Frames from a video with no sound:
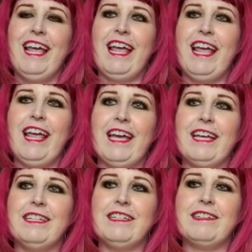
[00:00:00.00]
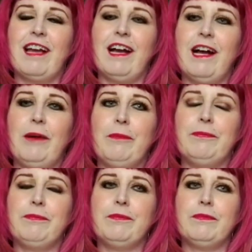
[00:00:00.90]
And
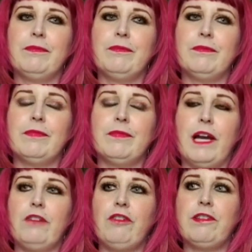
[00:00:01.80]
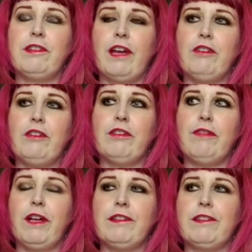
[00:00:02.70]
I just
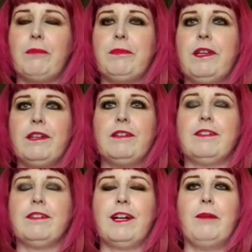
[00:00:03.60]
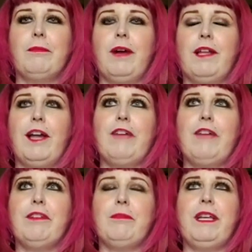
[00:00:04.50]
felt something come
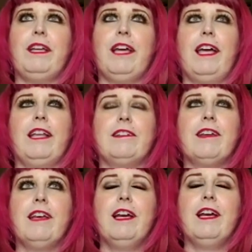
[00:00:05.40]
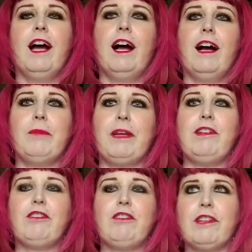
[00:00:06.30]
alive in me. And my
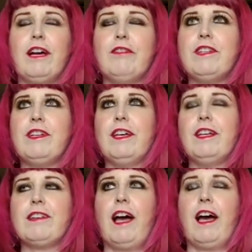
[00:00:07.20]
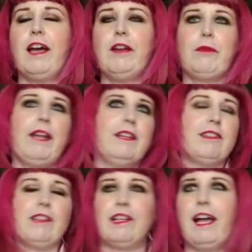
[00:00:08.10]
teacher loved it. I read it
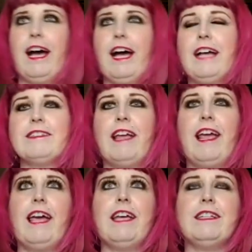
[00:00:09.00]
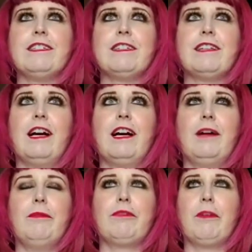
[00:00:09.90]
to the class. And
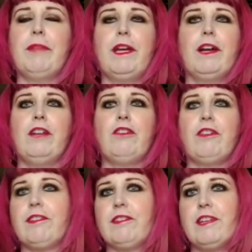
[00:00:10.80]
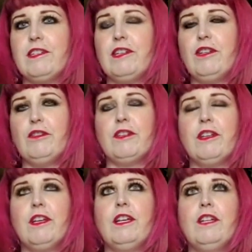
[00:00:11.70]
from there, I just continued
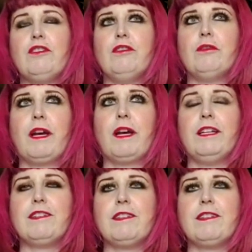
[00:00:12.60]
to write,